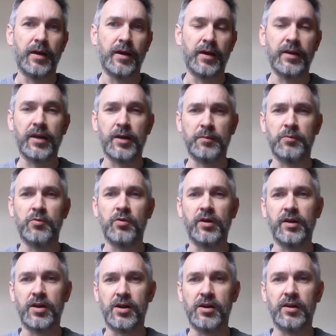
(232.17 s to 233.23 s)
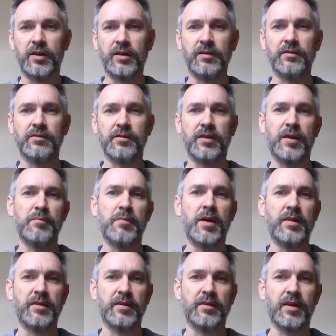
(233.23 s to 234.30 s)
I get up quite early, so that
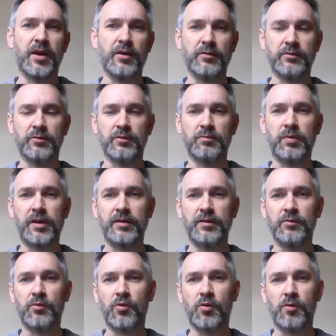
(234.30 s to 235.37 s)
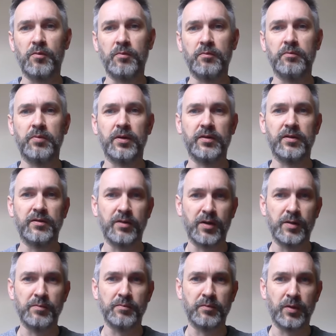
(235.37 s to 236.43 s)
meant that the house was plenty warm by the
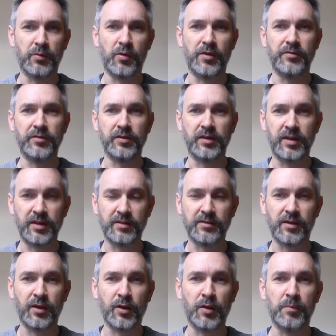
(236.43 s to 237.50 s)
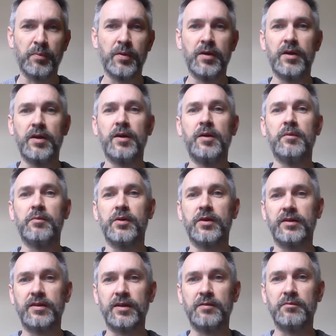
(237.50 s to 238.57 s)
time my wife and kids got up, but
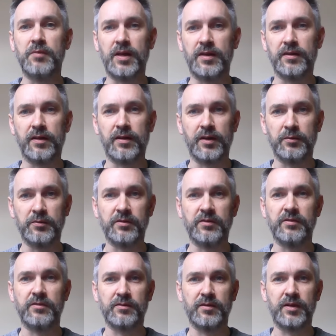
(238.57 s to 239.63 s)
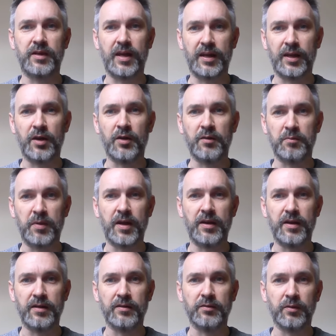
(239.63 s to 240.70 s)
it did mean that I was getting out of
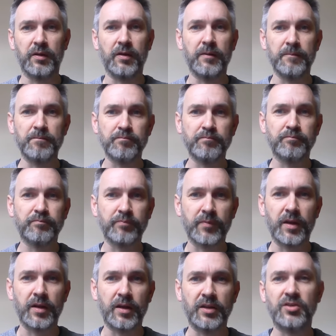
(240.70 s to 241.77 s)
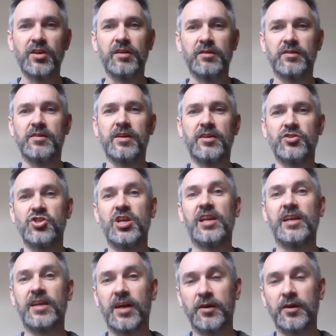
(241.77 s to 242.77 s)
bed into a chilly